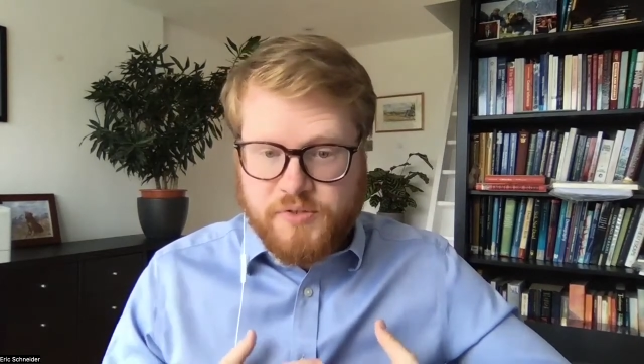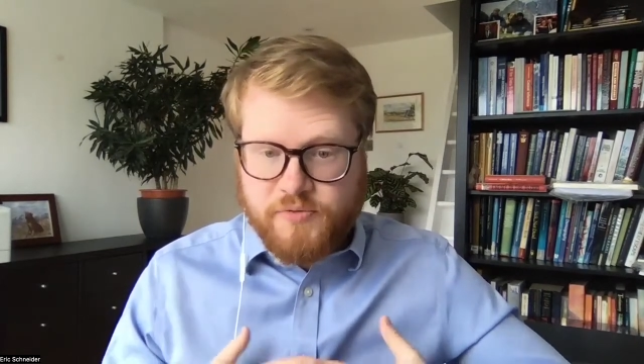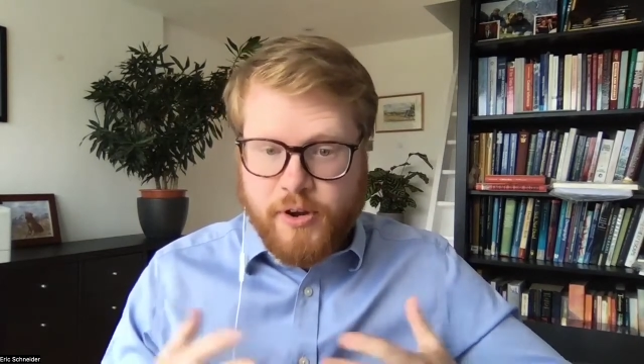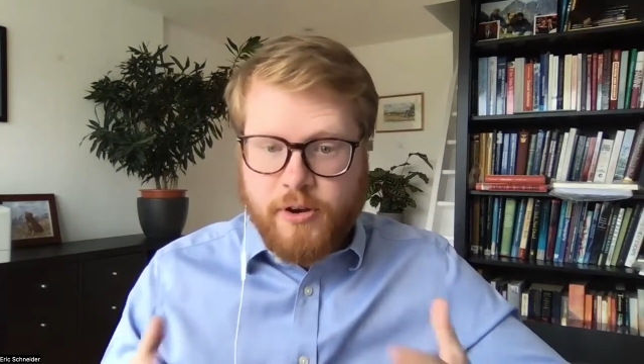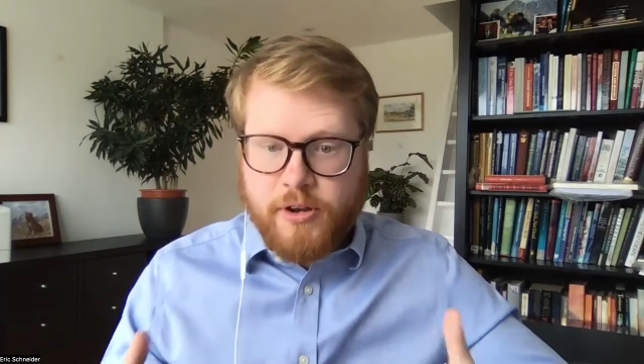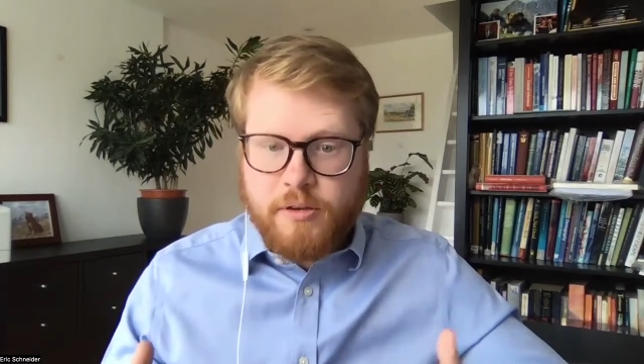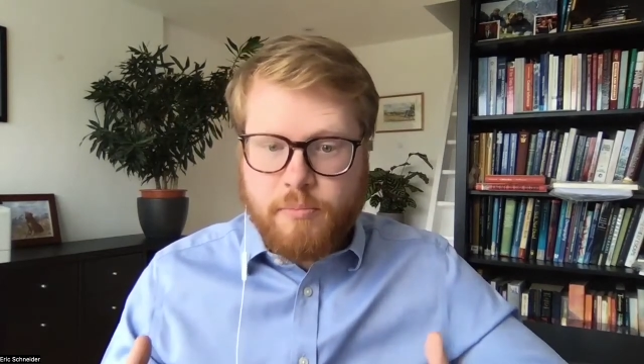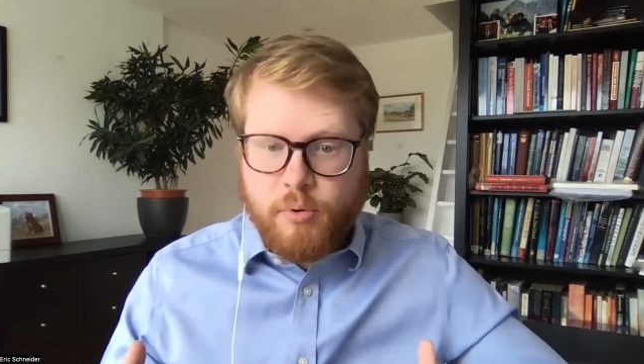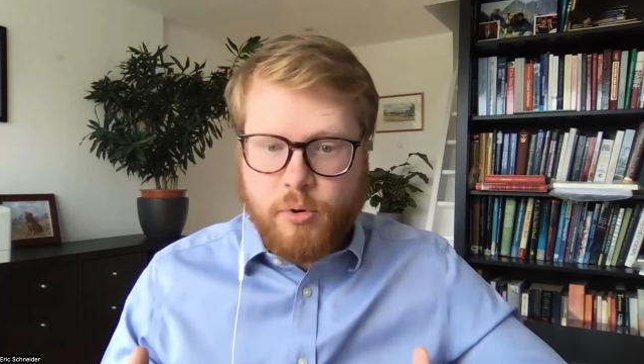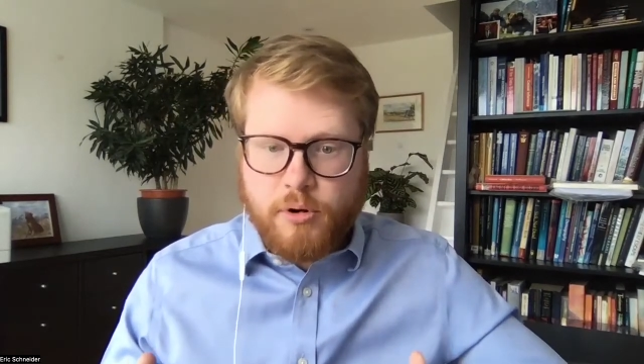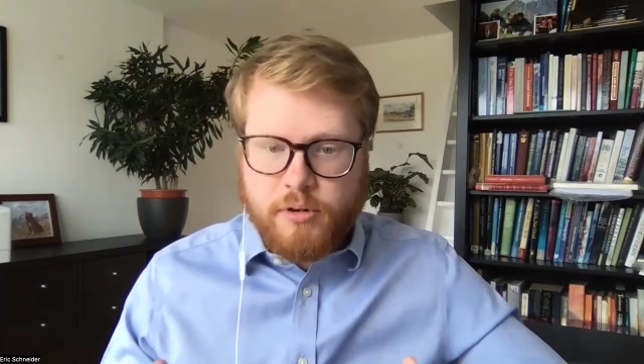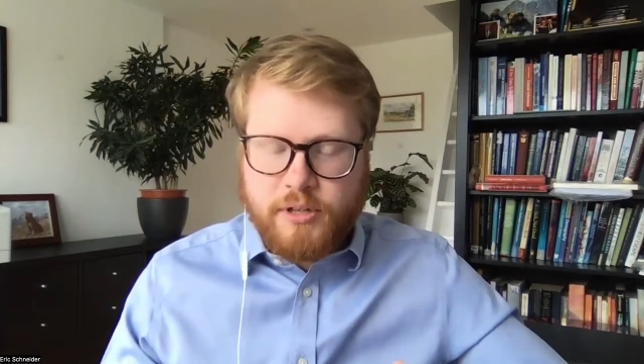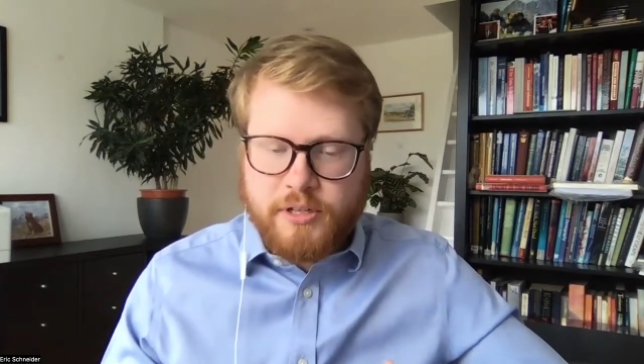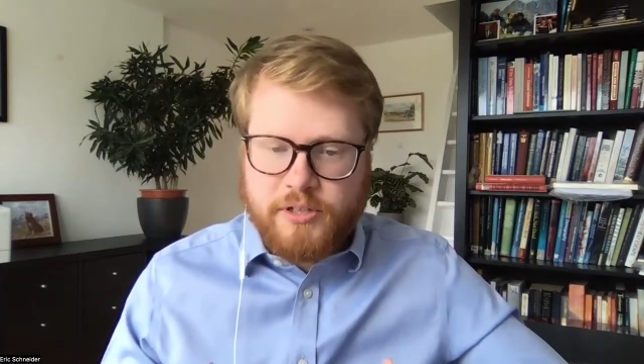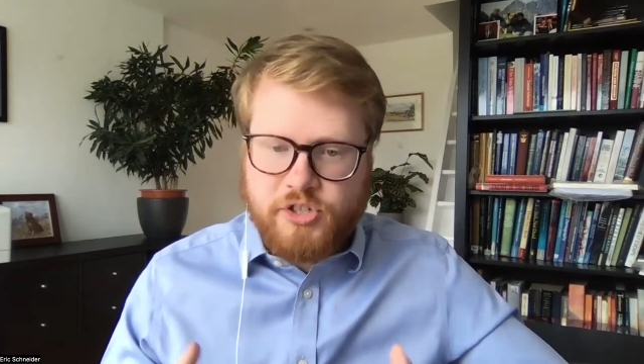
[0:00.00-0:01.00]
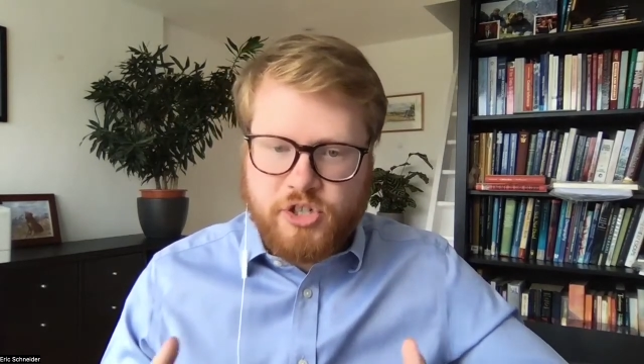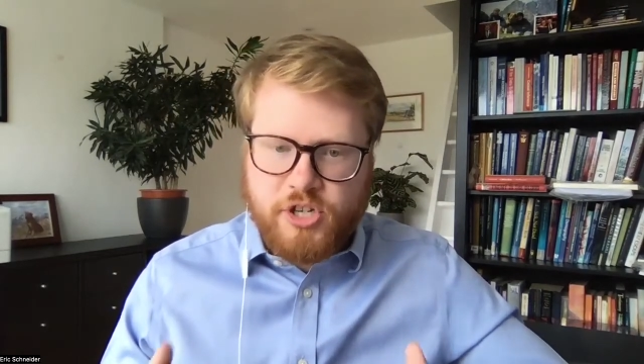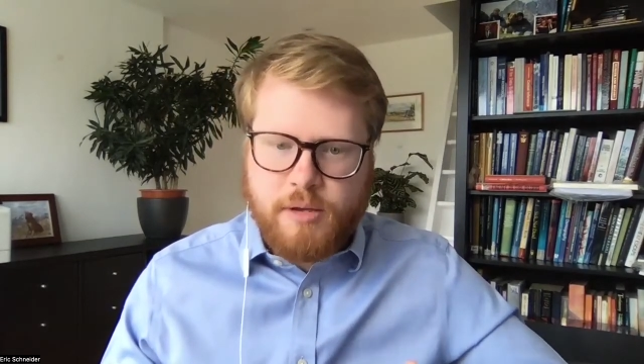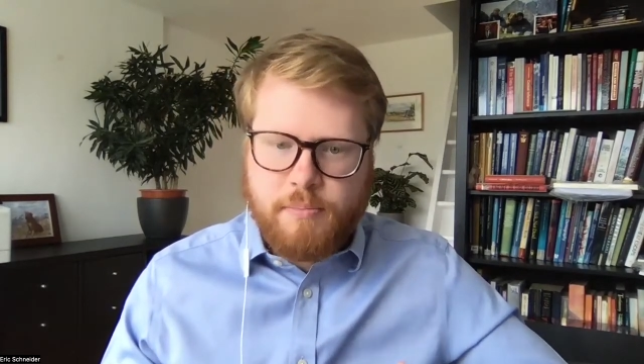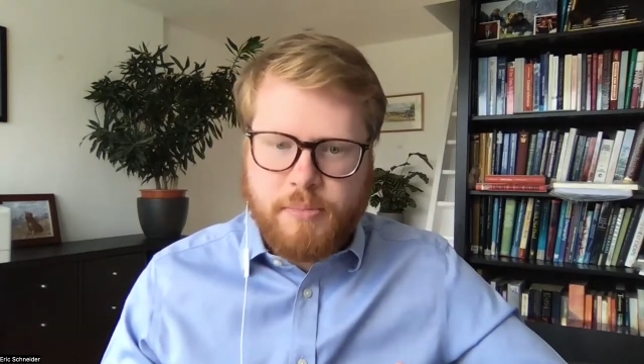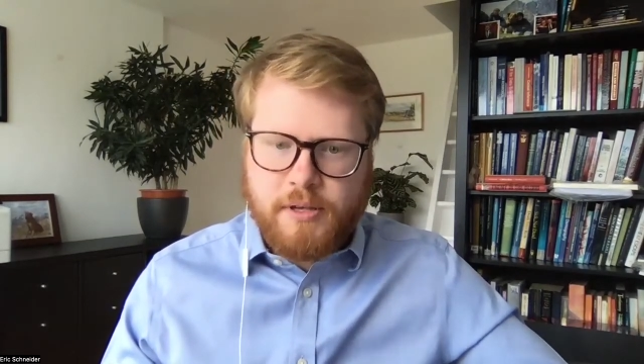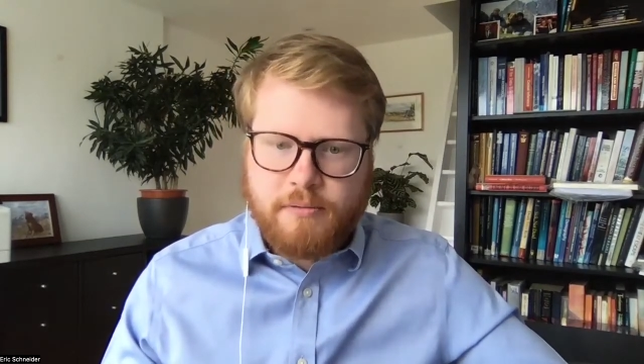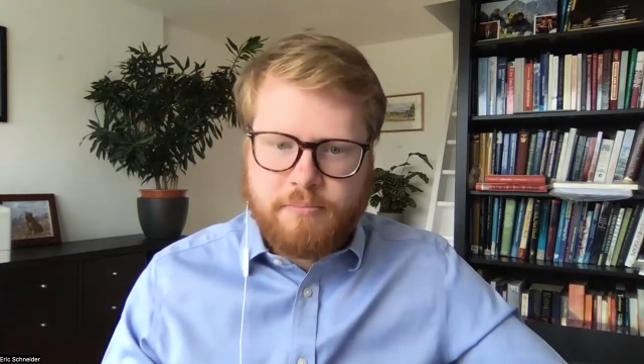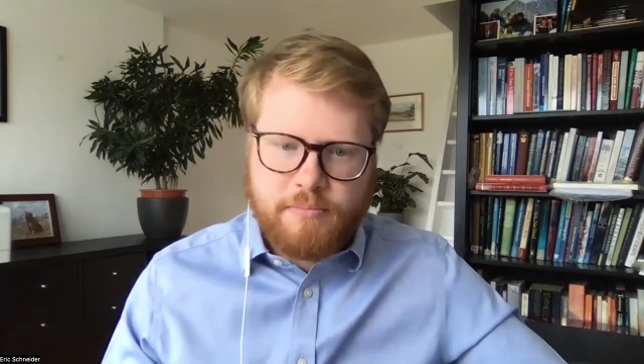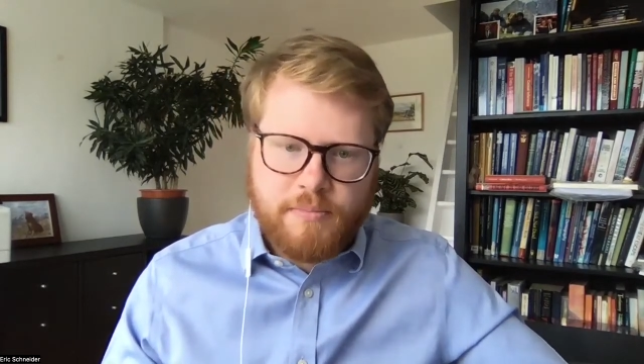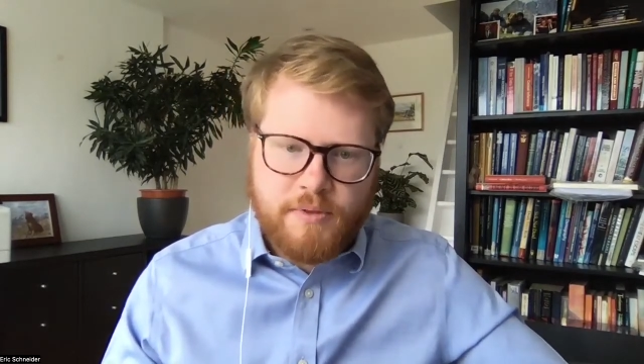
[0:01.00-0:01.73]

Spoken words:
very important in shaping